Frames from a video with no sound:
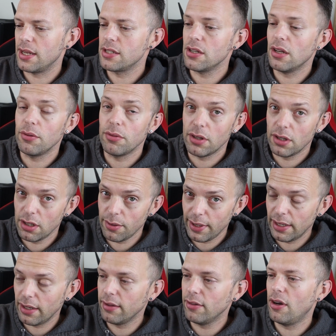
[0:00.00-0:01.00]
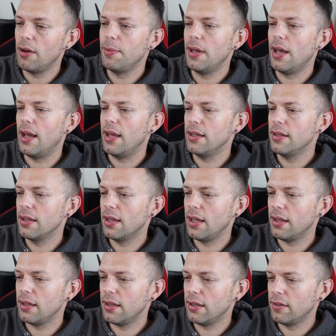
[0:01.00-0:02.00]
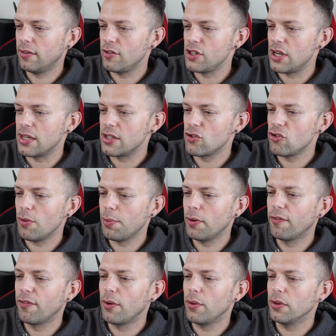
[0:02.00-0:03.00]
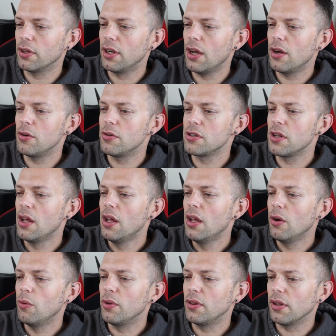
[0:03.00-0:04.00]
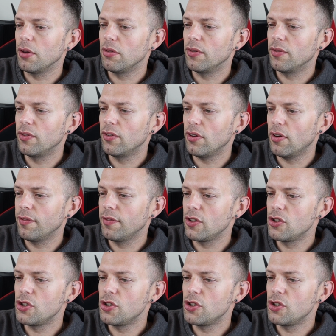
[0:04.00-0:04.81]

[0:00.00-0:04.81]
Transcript: So the New England IPA, it suggests tropical fruit on the nose with notes of soft,